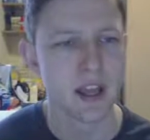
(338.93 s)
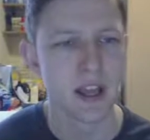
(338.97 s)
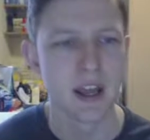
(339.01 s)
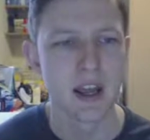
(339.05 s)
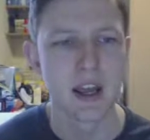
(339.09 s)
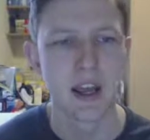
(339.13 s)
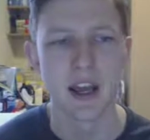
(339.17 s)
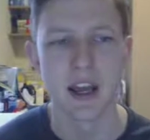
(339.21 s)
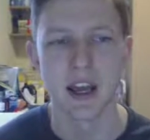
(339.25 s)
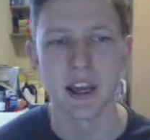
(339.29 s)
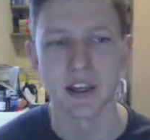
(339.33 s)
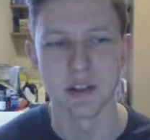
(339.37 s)

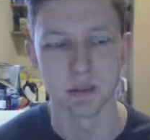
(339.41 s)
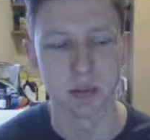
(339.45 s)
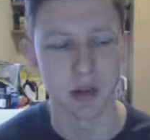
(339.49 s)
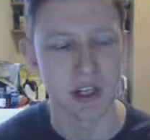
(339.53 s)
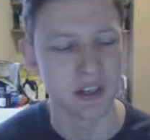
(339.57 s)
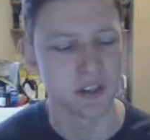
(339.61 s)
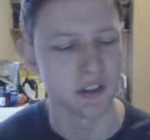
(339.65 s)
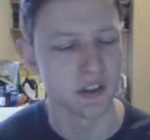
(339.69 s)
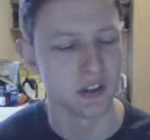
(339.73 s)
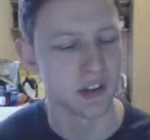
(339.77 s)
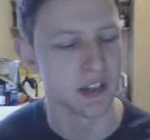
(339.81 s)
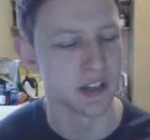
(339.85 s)
There's a
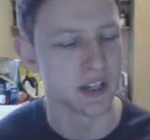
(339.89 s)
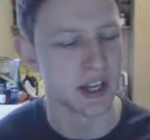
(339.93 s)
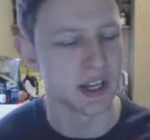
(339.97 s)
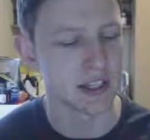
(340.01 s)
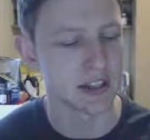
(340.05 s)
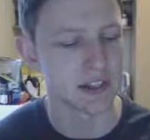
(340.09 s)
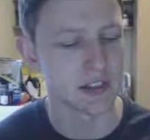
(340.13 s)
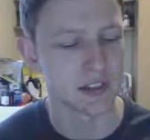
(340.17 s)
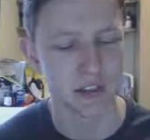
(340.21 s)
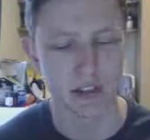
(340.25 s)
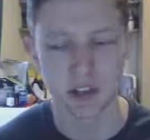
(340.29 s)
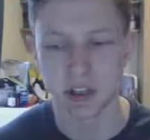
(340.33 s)
place for the
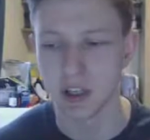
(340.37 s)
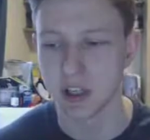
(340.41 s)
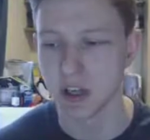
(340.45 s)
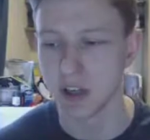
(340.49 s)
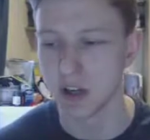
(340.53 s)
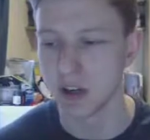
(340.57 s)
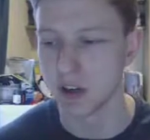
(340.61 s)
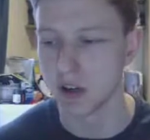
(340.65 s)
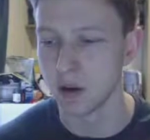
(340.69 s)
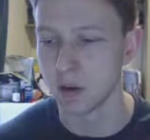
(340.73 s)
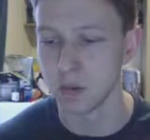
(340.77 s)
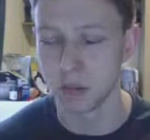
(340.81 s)
date, so you
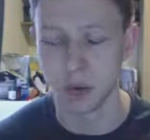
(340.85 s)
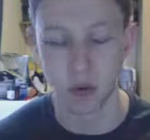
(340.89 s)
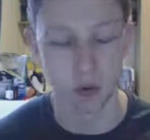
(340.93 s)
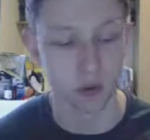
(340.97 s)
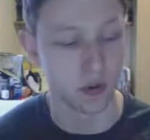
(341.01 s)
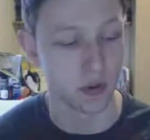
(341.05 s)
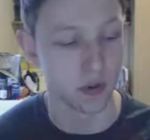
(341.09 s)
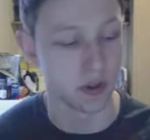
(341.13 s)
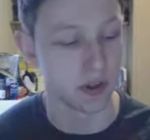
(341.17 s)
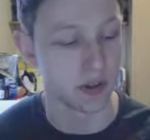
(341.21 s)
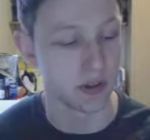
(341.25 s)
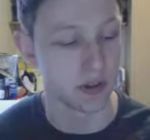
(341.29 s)
can
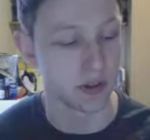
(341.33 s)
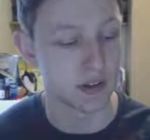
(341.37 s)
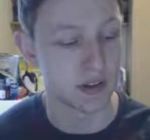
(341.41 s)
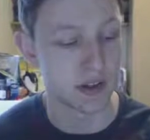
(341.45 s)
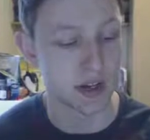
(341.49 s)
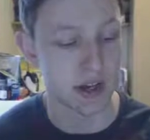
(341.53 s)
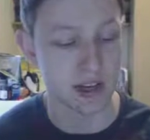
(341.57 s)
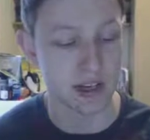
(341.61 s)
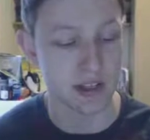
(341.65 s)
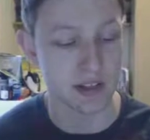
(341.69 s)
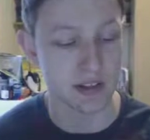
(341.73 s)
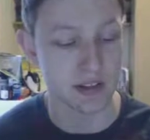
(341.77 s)
put the
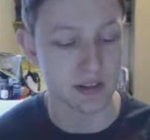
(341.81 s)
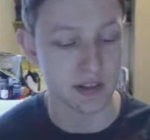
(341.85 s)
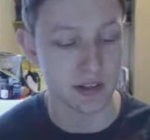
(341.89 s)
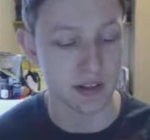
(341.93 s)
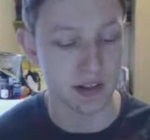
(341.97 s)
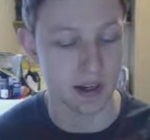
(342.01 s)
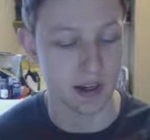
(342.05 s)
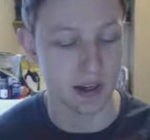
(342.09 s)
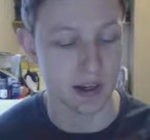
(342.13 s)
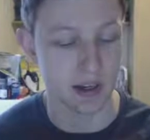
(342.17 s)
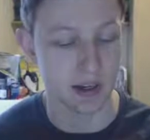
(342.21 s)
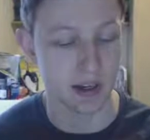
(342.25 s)
date
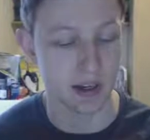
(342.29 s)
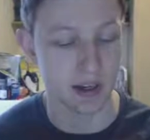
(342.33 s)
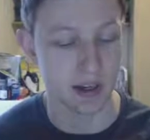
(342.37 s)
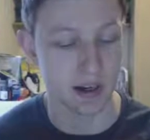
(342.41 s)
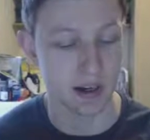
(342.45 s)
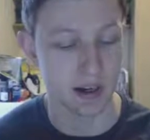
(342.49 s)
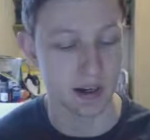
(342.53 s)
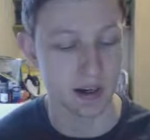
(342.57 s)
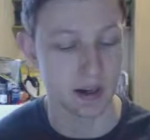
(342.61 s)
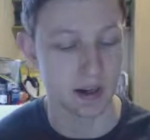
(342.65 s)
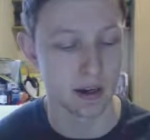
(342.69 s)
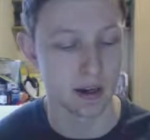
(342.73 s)

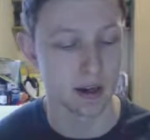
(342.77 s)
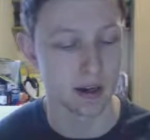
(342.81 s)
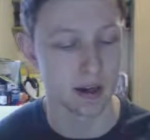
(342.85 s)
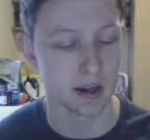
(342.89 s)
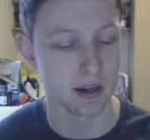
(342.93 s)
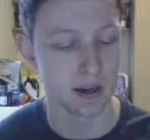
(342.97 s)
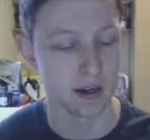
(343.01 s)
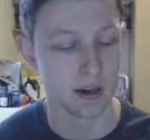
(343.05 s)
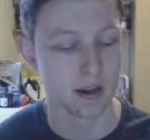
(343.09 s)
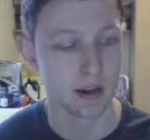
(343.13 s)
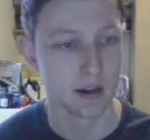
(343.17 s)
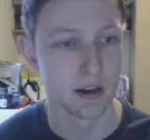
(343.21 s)

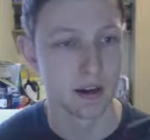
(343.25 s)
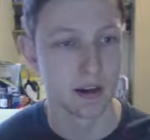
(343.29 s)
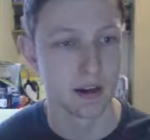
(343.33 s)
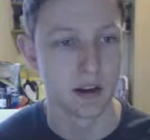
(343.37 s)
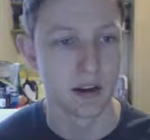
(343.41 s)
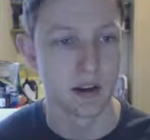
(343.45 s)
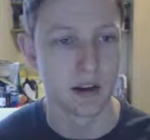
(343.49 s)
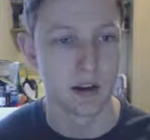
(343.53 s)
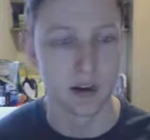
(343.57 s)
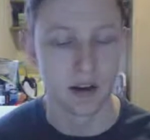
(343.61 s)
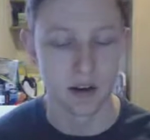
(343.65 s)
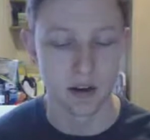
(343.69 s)
in
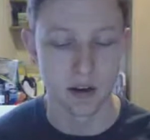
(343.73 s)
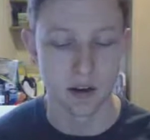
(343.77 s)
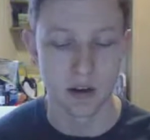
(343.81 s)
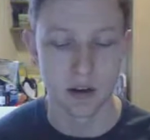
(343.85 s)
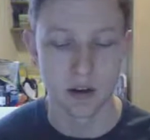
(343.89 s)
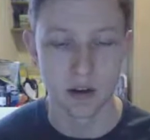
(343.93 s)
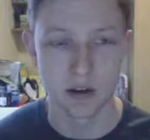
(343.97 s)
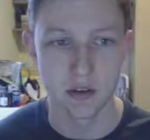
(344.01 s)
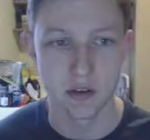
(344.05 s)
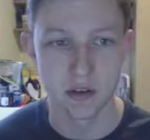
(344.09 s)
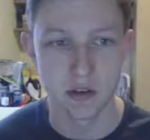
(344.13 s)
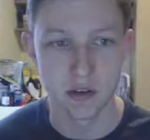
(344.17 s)

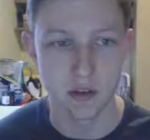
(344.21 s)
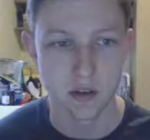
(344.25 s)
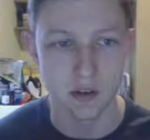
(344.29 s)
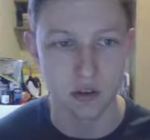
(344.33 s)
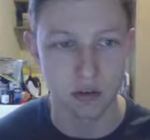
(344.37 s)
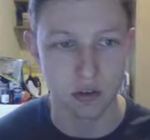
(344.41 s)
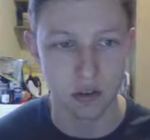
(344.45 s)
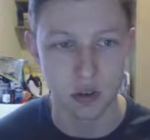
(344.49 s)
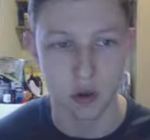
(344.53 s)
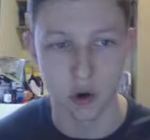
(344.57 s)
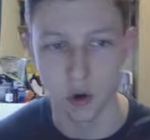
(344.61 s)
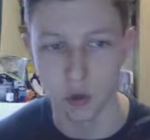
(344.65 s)

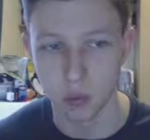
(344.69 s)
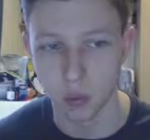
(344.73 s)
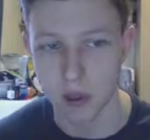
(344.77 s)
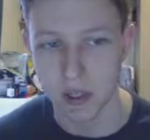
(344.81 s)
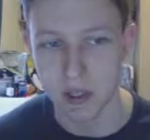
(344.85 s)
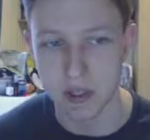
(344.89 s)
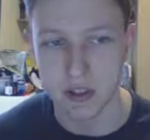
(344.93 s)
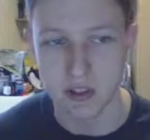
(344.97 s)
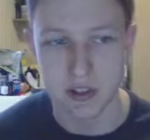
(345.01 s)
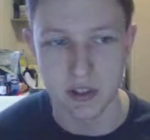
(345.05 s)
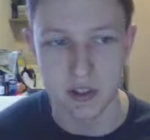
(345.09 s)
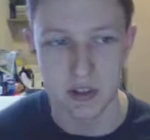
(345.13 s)
to record when
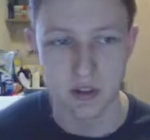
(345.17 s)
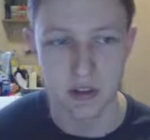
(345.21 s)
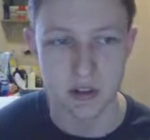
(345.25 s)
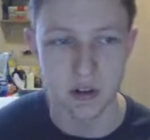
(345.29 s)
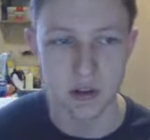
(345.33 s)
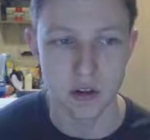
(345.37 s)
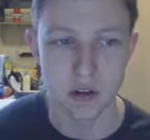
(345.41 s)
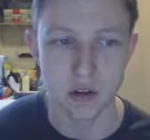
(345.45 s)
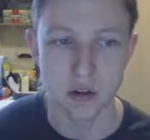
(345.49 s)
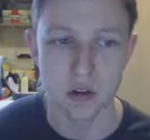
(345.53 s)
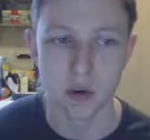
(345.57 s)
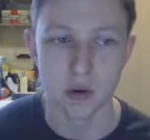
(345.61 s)
you did
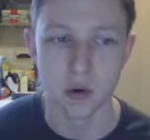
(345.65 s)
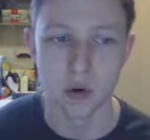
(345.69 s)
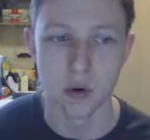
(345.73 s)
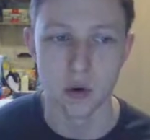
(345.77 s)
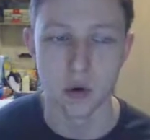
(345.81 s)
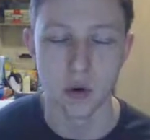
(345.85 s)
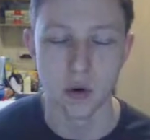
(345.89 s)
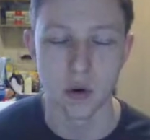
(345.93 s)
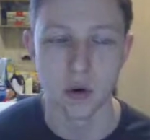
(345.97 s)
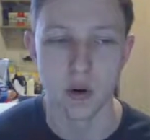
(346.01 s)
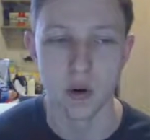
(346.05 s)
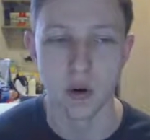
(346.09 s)

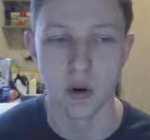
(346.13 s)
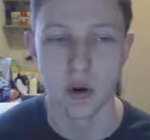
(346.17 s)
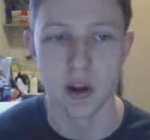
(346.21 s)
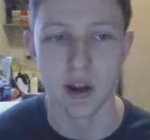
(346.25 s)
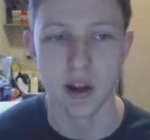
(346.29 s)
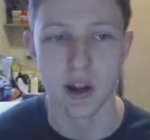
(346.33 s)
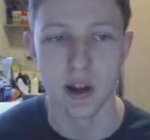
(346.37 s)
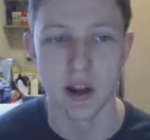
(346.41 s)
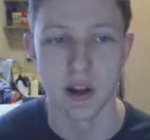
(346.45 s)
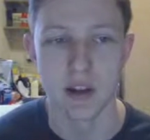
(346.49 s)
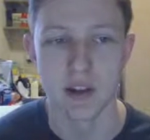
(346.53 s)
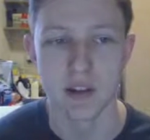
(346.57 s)
your
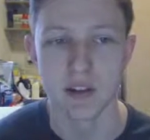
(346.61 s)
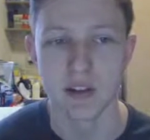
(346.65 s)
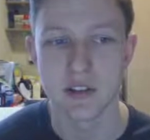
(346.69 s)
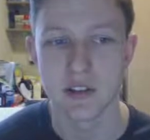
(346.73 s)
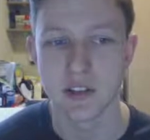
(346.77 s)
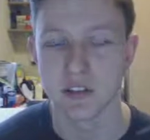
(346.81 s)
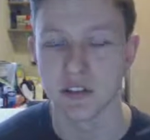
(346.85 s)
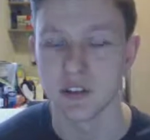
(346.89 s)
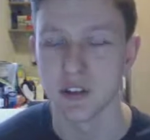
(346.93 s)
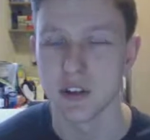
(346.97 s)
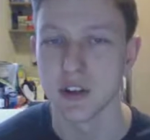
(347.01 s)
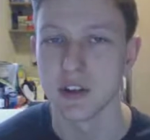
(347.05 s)

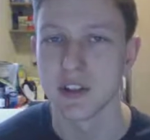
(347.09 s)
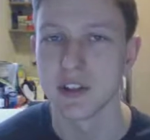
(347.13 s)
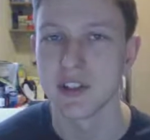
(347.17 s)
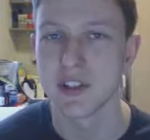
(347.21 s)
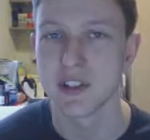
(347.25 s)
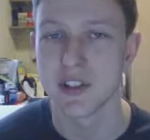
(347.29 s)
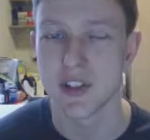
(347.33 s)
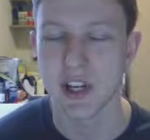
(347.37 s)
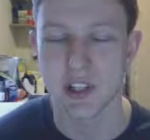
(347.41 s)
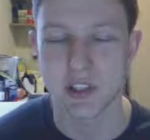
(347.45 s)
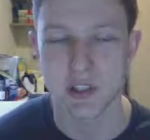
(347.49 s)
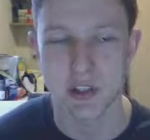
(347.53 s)
different
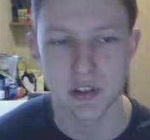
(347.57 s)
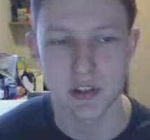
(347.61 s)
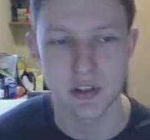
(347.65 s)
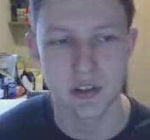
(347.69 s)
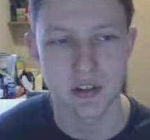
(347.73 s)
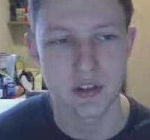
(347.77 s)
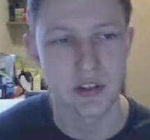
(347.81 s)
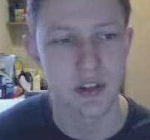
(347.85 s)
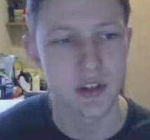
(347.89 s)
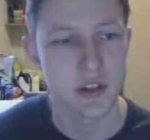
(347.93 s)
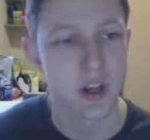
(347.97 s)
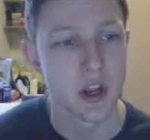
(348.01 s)

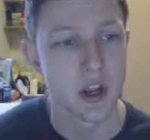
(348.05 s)
sessions.